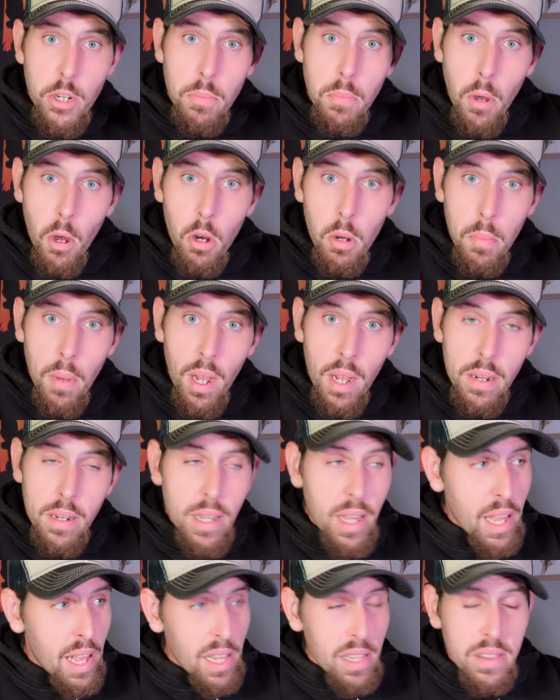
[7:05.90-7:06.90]
Pokemon,
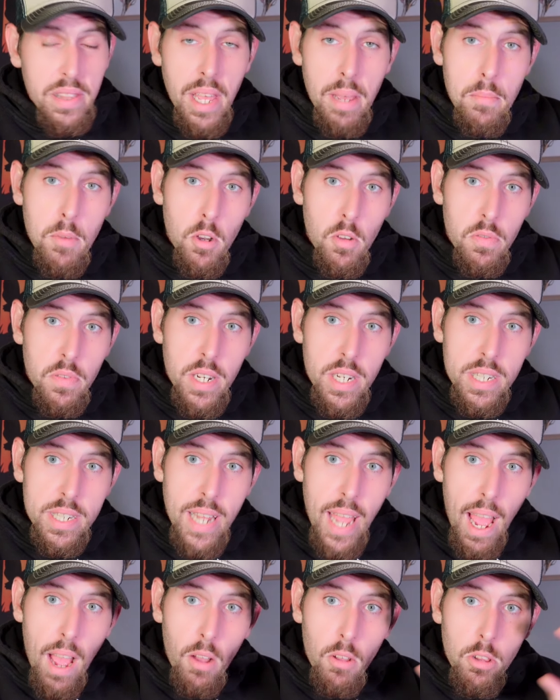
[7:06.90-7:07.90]
they moved it
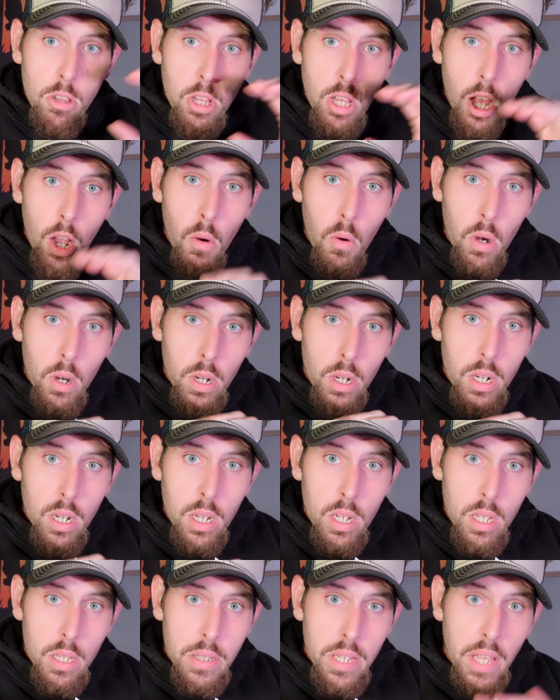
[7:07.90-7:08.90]
down lower.
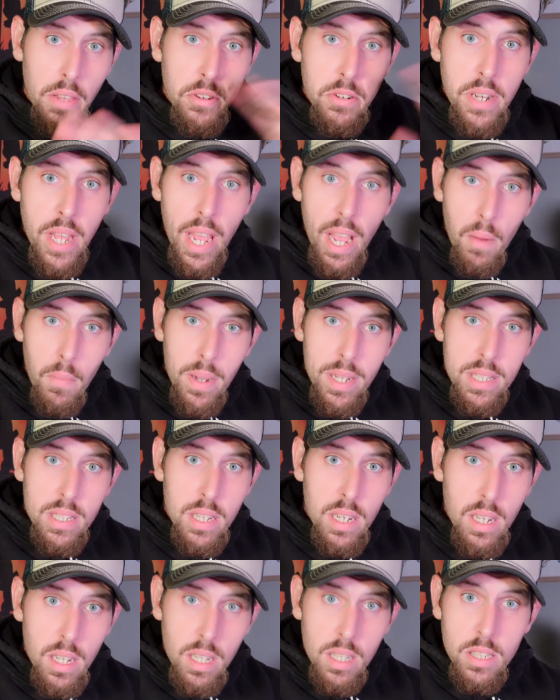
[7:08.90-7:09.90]
The other day, I went
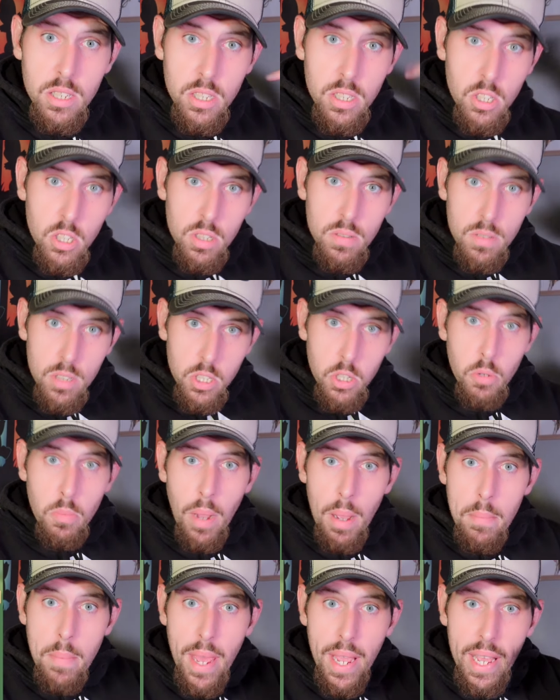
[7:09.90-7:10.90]
to do
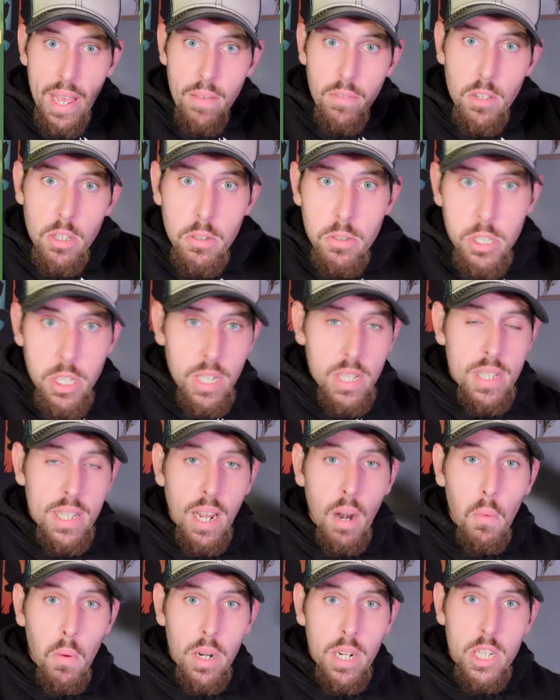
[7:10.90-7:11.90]
my Mega Evolutions,
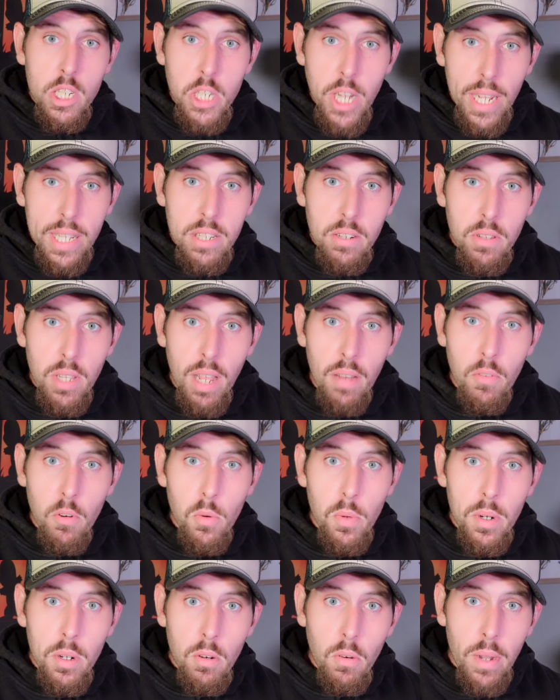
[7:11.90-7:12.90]
and I wanted to check their level
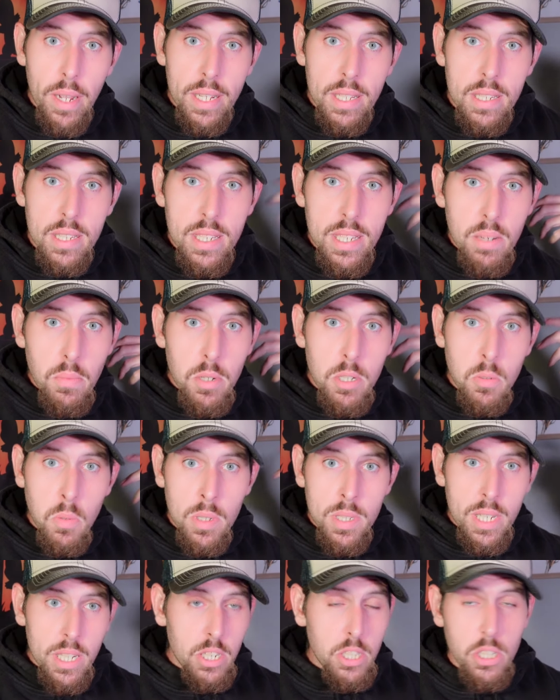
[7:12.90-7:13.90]
real quick to see which
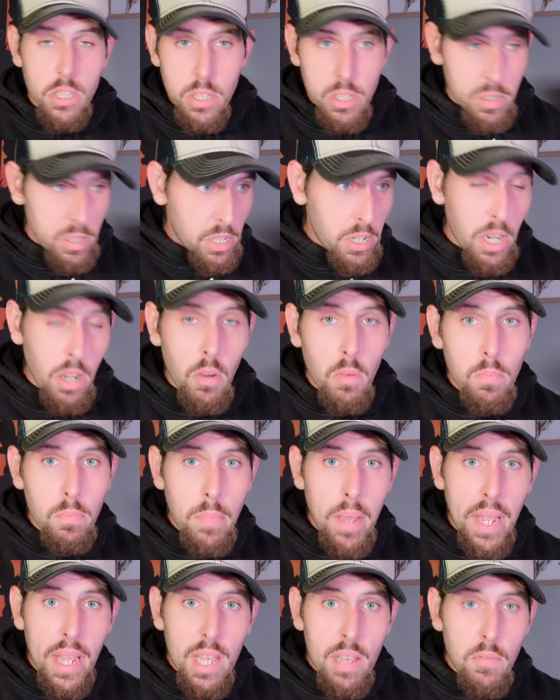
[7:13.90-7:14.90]
ones I should,
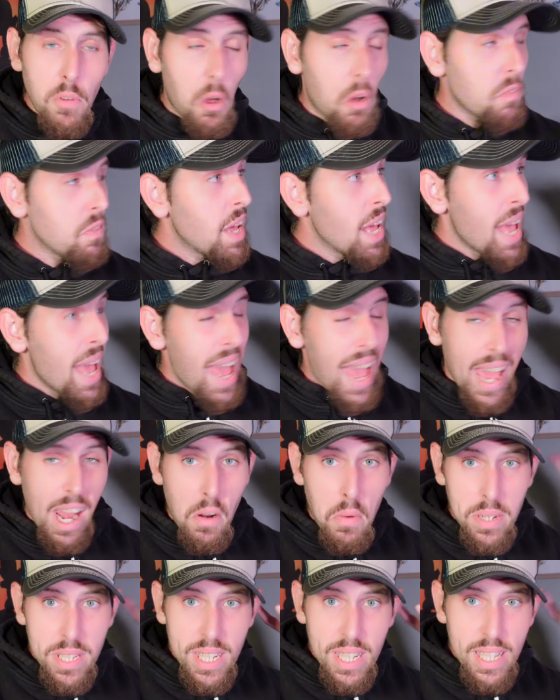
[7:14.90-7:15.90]
Mega Evolve. And
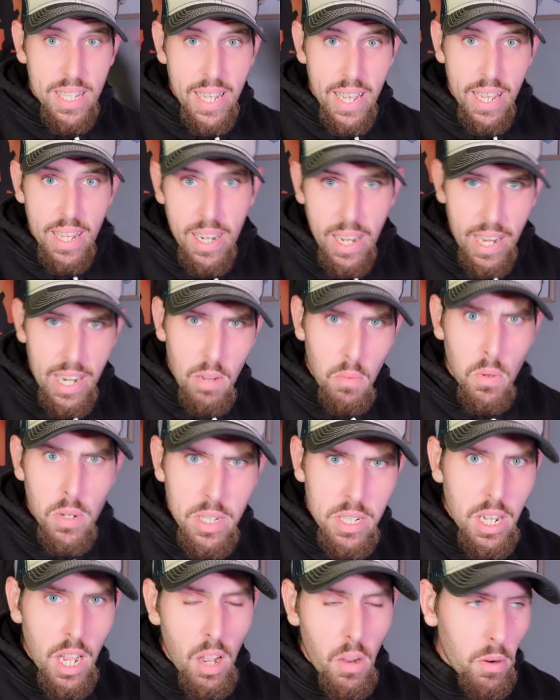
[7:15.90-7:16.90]
I went to click it, and it
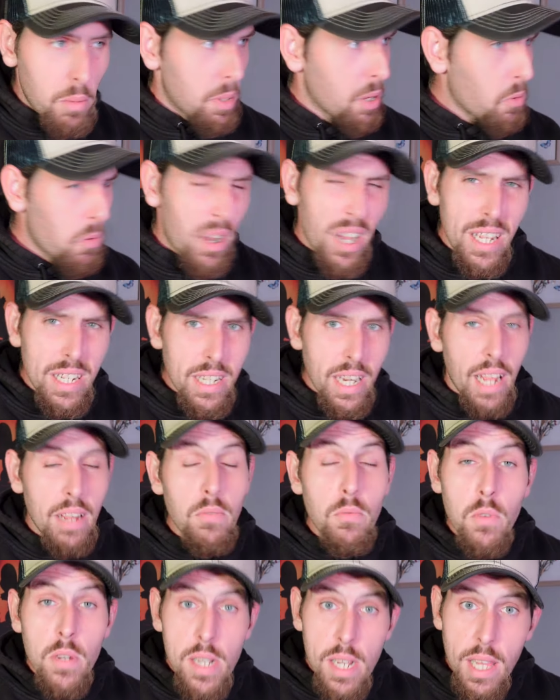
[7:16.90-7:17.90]
wouldn't go, and I'm like, what? And I
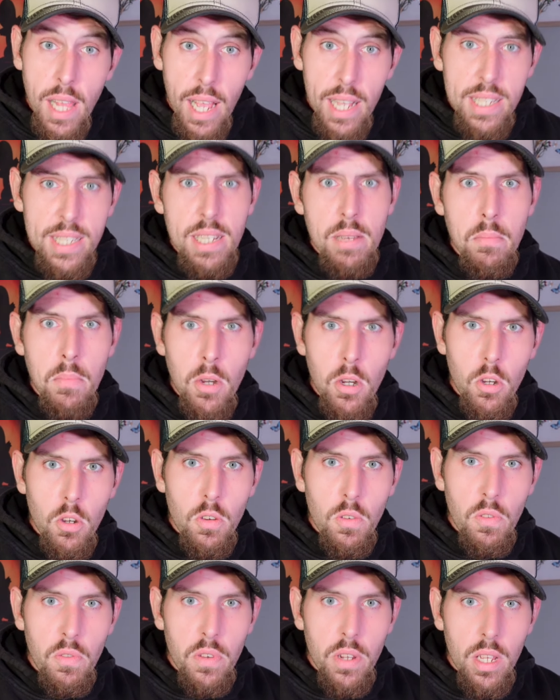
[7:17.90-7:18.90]
realized it
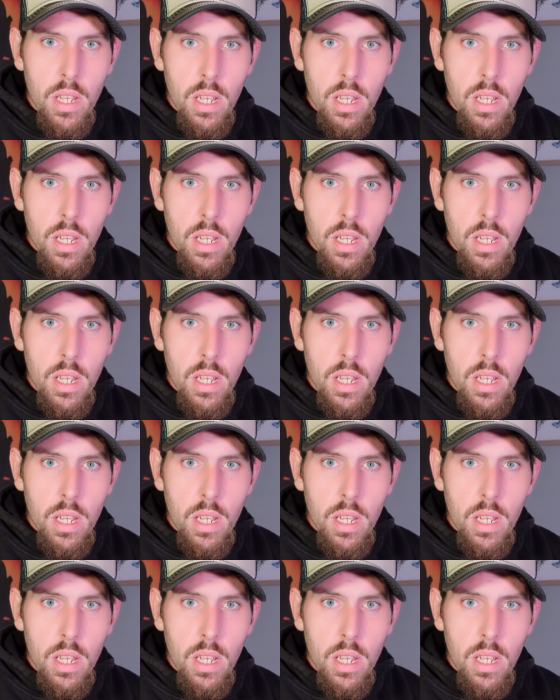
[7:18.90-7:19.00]
moved.